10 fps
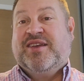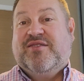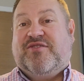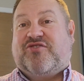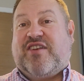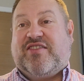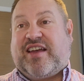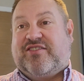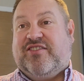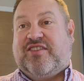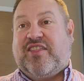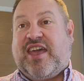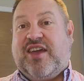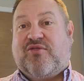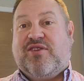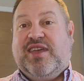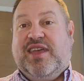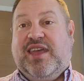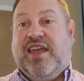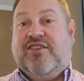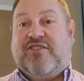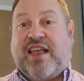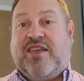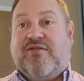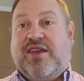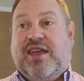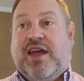for transactions that they agree in January,